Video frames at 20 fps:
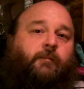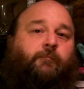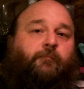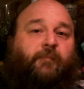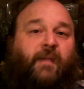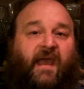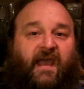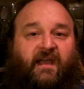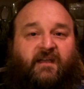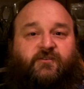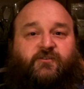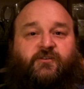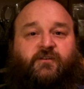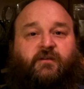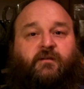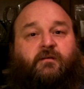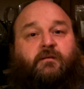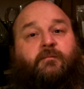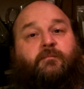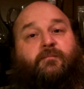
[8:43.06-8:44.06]
mashed
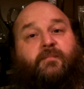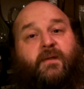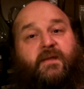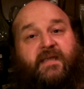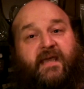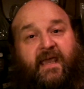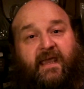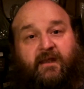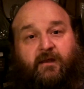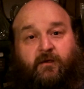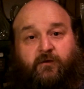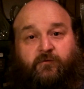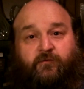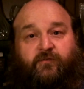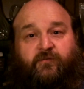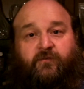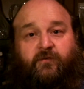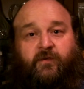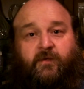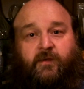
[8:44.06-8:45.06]

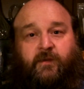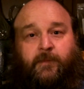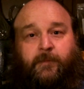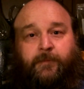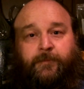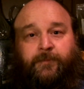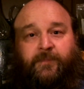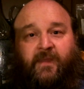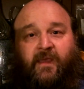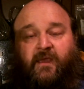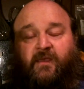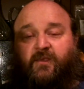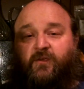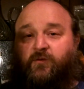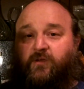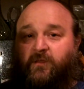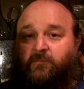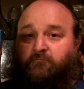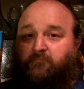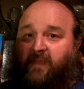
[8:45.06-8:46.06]
potatoes. You
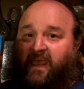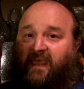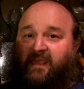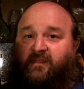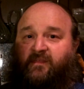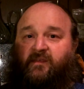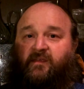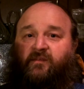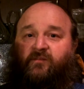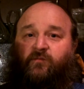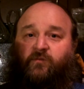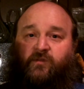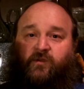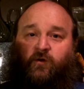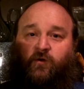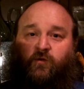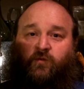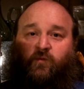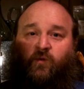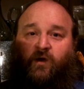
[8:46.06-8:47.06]
can make these with
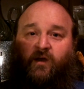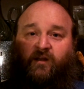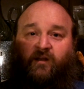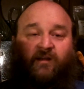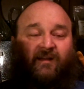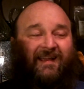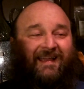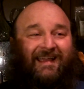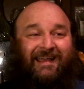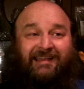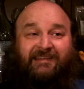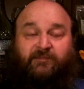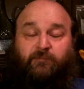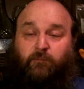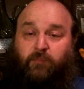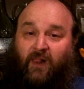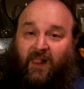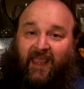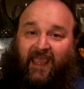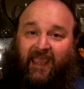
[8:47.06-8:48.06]
cold water. It's
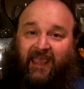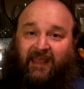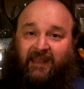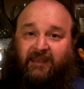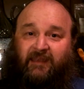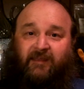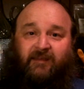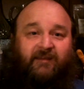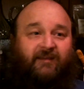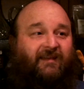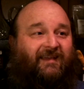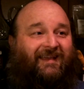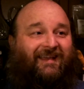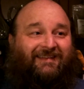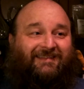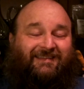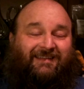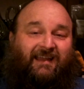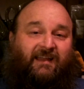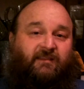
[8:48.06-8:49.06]
bland,
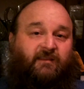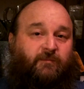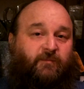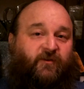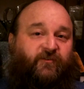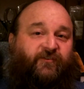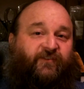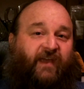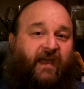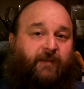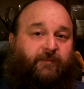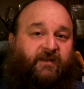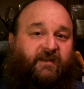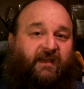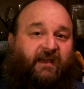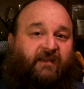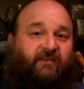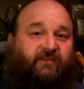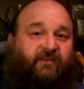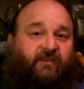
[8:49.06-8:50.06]
it's not the most
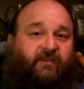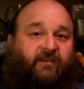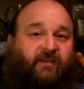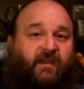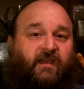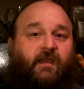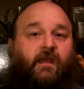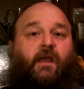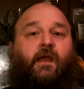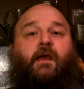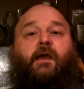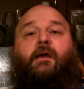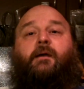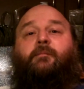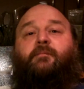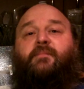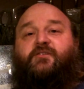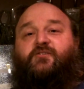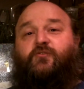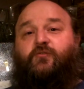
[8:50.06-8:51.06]
appetizing thing,
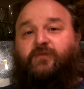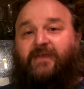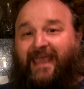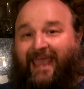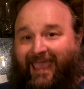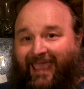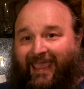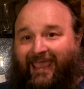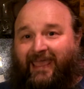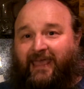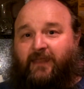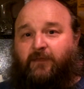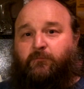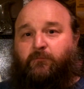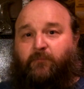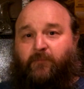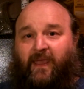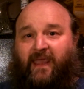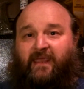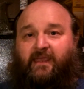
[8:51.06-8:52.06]
but you
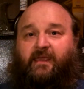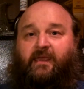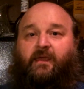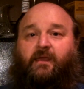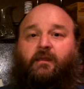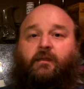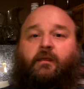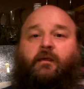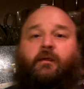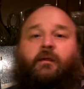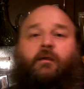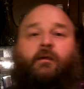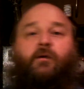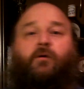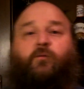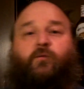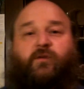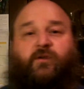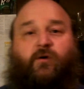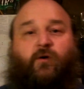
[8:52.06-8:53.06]
can make it
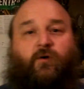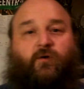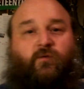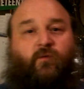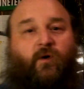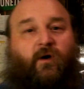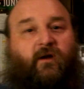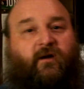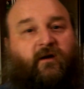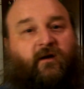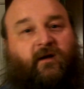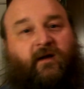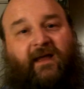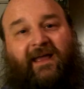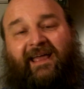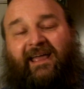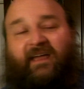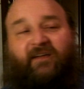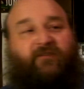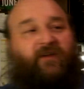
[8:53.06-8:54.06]
with cold water.
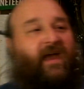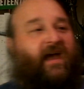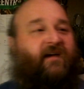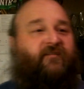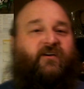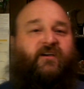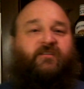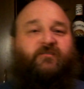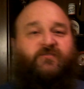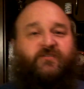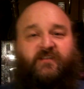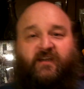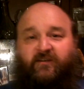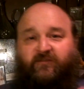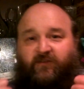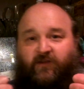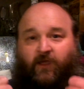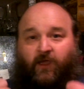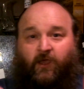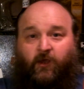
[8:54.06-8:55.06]
If you have other
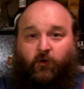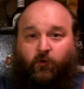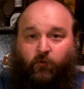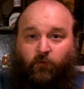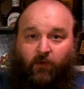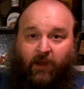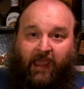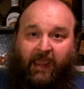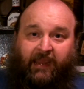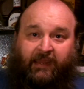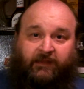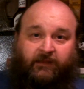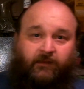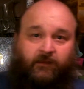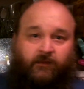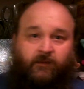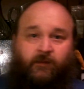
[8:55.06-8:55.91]
stuff, great.